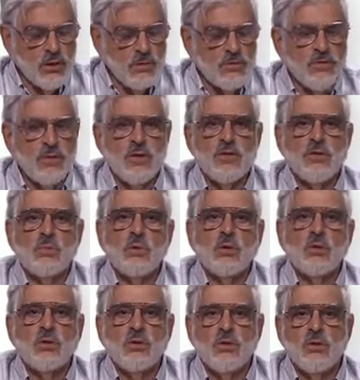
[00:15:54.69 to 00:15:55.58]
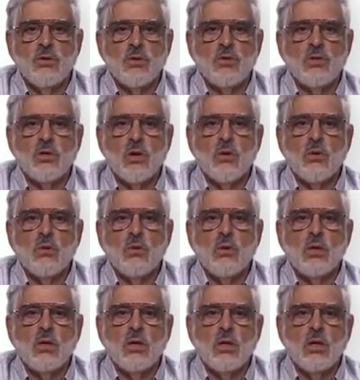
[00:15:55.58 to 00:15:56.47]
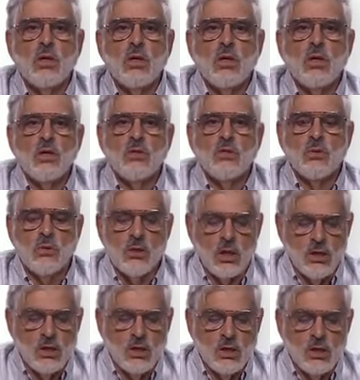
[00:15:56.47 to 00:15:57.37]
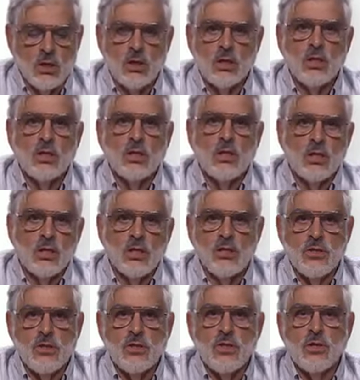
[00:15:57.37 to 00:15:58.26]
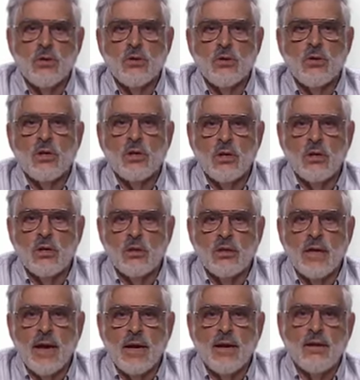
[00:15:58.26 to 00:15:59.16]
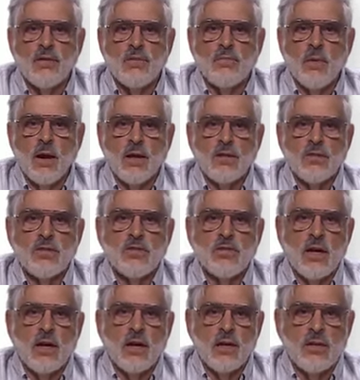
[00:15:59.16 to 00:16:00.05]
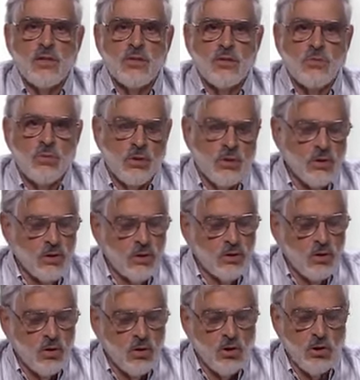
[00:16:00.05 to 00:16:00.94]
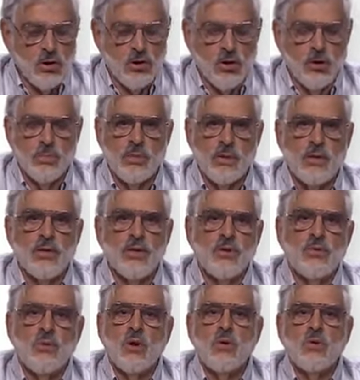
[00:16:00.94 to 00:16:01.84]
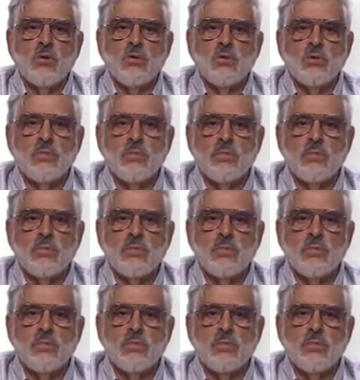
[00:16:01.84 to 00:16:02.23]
feasible to do so. So let's consider data of modest size where there are 1 billion rows.